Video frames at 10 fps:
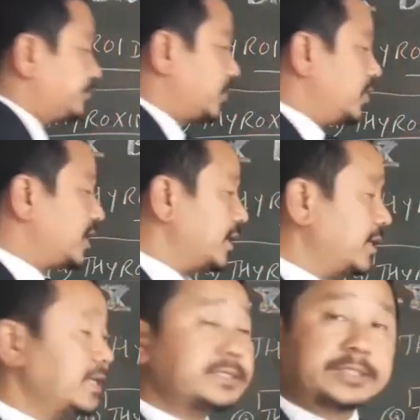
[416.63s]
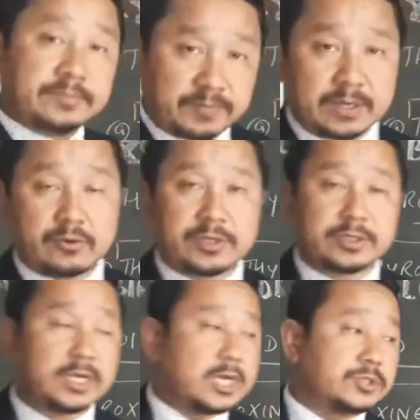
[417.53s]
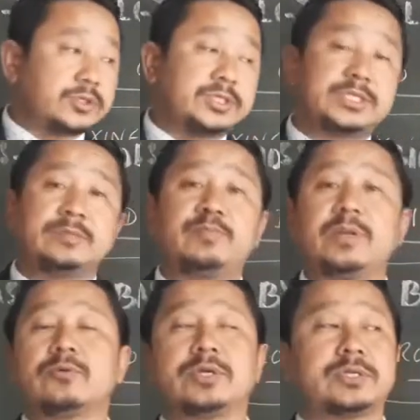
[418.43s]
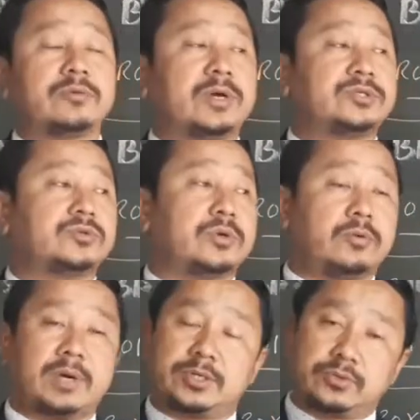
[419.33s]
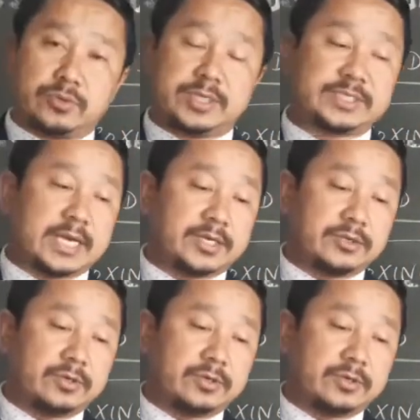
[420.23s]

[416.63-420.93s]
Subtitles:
Okay, simple goiter. So in simple goiter, what you know is that